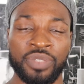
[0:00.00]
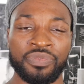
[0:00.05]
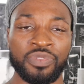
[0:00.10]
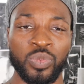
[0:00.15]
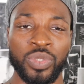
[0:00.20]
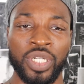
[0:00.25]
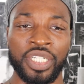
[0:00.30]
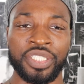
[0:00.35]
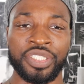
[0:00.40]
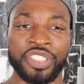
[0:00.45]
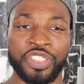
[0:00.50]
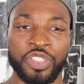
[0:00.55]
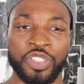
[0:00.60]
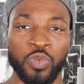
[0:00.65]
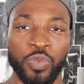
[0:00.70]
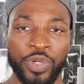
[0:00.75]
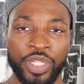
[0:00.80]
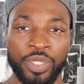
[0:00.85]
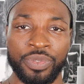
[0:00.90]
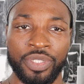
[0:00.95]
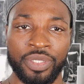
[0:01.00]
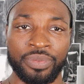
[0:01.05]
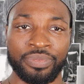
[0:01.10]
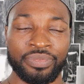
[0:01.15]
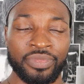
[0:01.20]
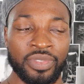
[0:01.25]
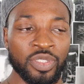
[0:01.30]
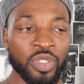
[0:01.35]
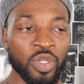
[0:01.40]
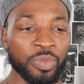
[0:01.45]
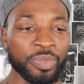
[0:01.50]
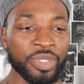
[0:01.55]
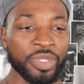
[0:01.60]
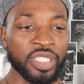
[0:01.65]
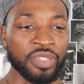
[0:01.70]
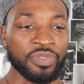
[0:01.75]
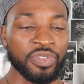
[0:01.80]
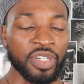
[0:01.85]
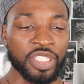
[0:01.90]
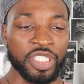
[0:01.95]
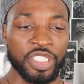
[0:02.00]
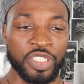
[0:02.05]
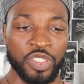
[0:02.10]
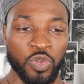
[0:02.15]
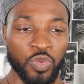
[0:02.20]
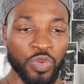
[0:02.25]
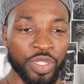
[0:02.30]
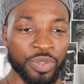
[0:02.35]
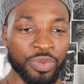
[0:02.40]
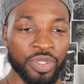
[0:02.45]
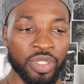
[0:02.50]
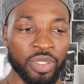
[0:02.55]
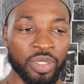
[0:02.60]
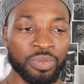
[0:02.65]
even when I disagree with them, you know what I mean? If I disagree with